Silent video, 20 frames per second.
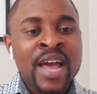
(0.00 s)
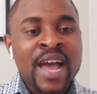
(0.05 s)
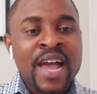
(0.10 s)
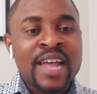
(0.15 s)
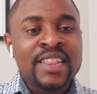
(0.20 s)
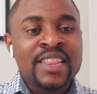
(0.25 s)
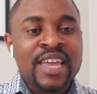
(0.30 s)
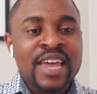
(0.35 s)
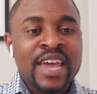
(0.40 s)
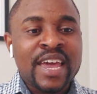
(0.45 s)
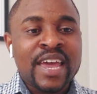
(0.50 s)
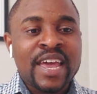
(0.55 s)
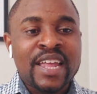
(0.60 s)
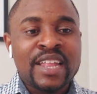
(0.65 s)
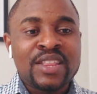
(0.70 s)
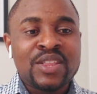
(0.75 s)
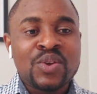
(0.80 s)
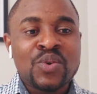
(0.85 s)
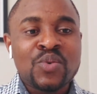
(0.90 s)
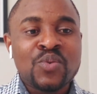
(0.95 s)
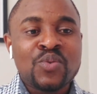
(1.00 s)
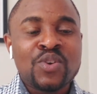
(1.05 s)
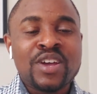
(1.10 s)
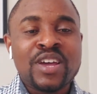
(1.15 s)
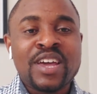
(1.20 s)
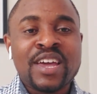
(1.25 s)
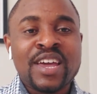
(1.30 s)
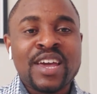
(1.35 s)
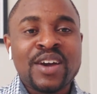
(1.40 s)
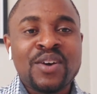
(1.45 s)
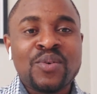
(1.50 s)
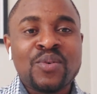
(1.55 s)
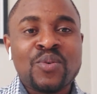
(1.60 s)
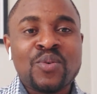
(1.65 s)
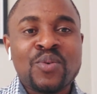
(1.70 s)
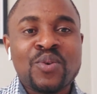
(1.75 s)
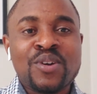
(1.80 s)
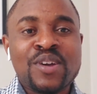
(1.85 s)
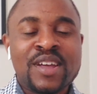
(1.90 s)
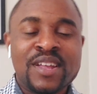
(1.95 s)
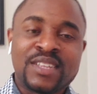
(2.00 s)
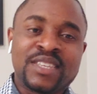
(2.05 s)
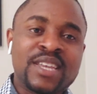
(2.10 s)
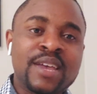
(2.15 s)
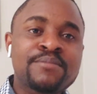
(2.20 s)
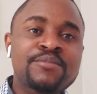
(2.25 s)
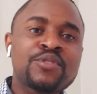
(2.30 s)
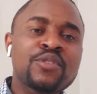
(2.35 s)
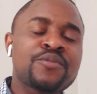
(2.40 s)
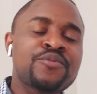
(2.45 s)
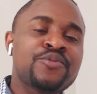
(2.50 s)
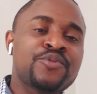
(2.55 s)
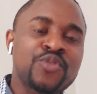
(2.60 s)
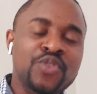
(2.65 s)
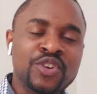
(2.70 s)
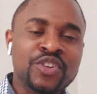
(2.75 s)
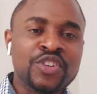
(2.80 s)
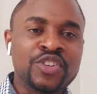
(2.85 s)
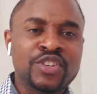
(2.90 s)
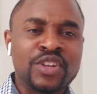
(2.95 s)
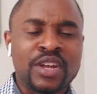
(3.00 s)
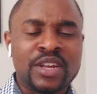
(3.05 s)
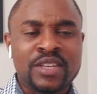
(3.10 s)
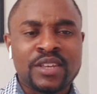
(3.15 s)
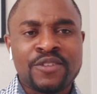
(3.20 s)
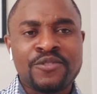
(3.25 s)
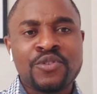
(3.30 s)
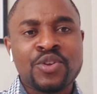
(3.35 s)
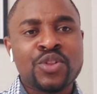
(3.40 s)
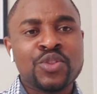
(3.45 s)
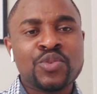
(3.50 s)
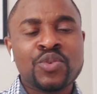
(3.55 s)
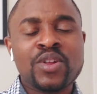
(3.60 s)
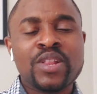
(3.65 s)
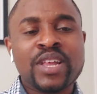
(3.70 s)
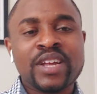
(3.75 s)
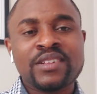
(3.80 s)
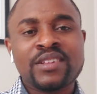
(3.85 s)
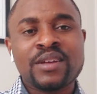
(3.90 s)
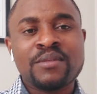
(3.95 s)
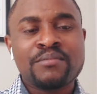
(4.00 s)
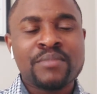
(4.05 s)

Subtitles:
And then in terms of research, if you're doing, let's say,